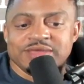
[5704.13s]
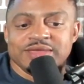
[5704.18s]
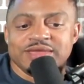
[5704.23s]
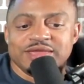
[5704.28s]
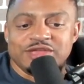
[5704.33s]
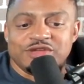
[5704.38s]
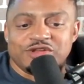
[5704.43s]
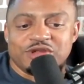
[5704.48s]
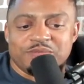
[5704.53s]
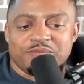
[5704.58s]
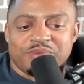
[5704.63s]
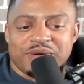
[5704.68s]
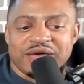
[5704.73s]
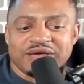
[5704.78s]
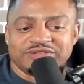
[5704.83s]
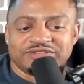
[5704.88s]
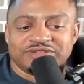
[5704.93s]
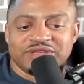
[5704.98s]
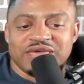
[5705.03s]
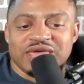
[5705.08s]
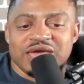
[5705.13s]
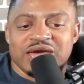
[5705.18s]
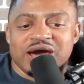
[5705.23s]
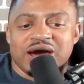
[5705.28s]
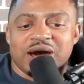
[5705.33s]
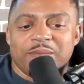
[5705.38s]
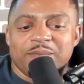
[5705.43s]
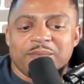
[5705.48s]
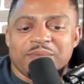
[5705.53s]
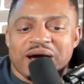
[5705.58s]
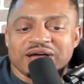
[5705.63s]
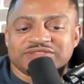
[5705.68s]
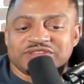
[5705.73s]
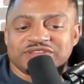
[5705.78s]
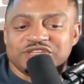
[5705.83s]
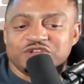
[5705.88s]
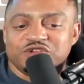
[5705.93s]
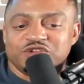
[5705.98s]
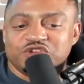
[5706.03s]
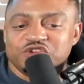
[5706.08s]
You're the best
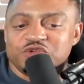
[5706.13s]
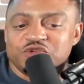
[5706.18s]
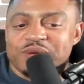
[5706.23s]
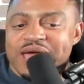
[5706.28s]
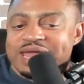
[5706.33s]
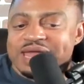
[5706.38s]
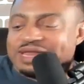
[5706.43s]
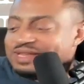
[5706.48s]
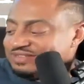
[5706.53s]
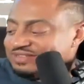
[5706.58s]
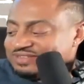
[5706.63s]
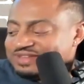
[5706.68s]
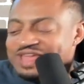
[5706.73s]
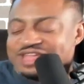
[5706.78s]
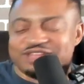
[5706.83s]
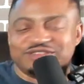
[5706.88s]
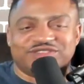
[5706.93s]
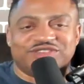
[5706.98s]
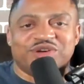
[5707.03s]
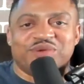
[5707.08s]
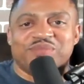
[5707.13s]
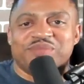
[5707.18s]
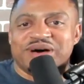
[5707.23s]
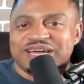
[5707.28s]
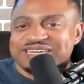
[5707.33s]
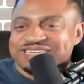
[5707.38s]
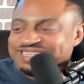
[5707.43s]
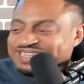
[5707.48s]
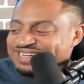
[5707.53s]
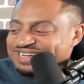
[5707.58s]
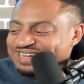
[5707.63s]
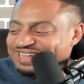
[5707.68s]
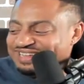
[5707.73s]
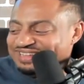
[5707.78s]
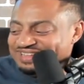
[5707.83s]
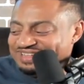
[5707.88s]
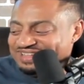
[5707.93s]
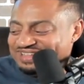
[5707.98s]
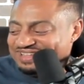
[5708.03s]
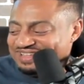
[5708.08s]
boxing YouTube analyst. Thank you so much.
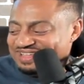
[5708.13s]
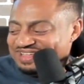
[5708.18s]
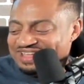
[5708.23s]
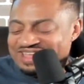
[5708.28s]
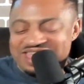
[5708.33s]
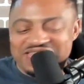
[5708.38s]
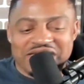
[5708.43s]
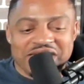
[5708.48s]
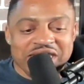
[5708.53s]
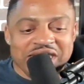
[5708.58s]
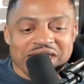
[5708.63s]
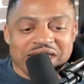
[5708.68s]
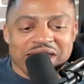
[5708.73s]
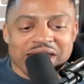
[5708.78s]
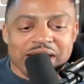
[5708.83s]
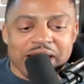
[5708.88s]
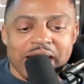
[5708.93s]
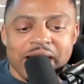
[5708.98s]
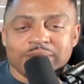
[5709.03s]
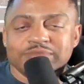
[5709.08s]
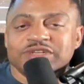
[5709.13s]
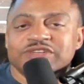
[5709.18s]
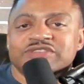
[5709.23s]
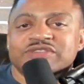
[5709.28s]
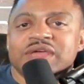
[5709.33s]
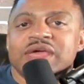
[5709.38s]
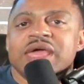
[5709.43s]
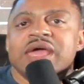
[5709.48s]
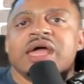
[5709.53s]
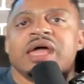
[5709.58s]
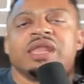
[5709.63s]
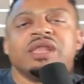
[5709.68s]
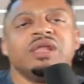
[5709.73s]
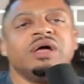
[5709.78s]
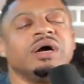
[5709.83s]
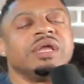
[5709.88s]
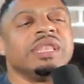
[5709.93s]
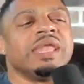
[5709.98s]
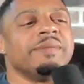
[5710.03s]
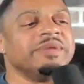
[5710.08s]
I'm just,
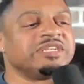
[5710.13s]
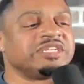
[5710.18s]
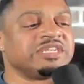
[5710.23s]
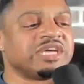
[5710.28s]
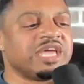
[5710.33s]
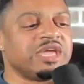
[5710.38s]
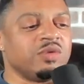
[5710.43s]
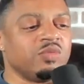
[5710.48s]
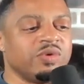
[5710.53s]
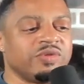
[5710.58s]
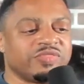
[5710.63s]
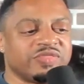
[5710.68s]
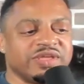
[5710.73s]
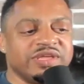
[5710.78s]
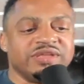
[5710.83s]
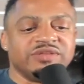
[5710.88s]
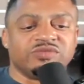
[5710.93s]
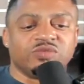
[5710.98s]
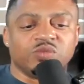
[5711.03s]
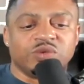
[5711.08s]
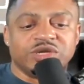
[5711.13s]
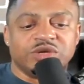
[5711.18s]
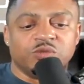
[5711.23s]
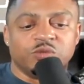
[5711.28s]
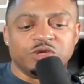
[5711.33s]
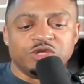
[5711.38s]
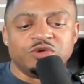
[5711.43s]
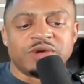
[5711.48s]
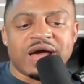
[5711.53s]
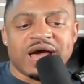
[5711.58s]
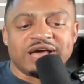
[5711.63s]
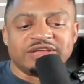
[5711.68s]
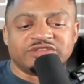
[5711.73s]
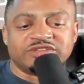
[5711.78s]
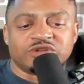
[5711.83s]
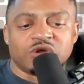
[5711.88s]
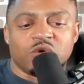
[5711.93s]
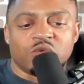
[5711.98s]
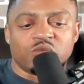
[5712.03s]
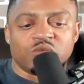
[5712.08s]
look, let me tell you what these, what you guys
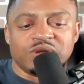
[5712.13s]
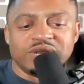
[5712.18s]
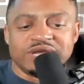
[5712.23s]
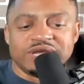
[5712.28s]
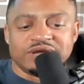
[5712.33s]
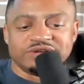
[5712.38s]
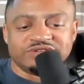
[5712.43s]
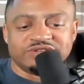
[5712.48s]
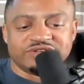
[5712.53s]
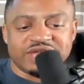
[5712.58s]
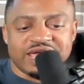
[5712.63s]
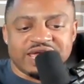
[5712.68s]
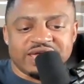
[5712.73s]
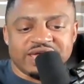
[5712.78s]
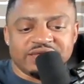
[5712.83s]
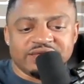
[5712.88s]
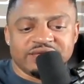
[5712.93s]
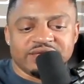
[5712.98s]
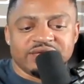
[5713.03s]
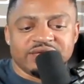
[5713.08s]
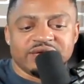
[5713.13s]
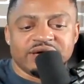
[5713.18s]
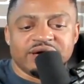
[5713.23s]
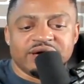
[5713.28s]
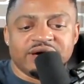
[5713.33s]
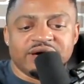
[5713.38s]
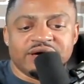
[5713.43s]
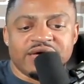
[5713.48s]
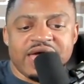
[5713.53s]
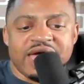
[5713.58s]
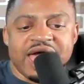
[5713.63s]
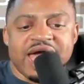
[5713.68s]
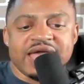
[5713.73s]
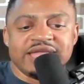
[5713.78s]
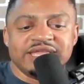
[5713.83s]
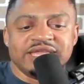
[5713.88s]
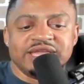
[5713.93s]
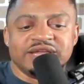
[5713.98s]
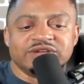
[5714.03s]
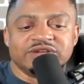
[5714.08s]
don't really understand.
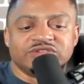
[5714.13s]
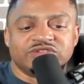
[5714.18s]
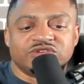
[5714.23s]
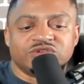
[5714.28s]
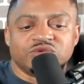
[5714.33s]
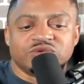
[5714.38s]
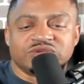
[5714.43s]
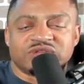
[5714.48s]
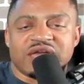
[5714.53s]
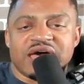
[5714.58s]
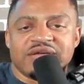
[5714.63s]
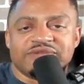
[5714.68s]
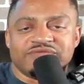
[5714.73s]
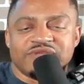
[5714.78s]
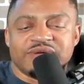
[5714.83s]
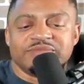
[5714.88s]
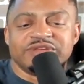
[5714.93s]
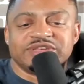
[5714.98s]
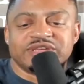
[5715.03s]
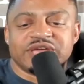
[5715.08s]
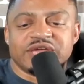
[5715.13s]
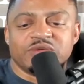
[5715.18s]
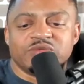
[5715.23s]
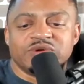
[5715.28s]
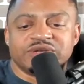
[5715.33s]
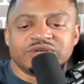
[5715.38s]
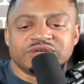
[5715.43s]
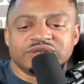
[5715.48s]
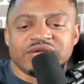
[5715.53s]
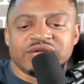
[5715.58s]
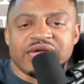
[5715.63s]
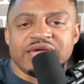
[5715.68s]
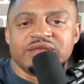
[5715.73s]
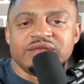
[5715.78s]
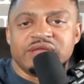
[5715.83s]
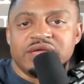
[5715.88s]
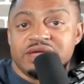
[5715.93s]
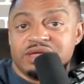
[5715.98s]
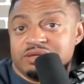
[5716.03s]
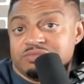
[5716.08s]
Add years to his life. Let me tell you what, and
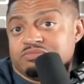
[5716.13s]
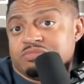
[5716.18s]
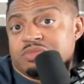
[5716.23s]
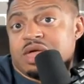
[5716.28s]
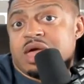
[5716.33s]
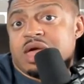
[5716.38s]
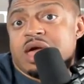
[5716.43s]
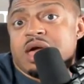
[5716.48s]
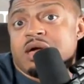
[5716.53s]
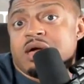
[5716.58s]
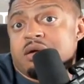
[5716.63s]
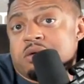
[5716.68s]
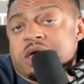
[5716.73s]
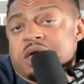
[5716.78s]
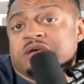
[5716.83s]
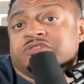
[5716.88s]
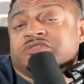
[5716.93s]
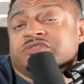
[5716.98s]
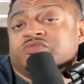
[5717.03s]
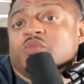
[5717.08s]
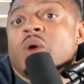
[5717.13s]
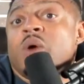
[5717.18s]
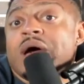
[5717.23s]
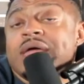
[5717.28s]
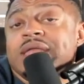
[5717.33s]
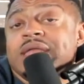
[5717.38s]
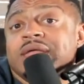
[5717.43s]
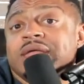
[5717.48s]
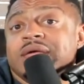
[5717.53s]
as what?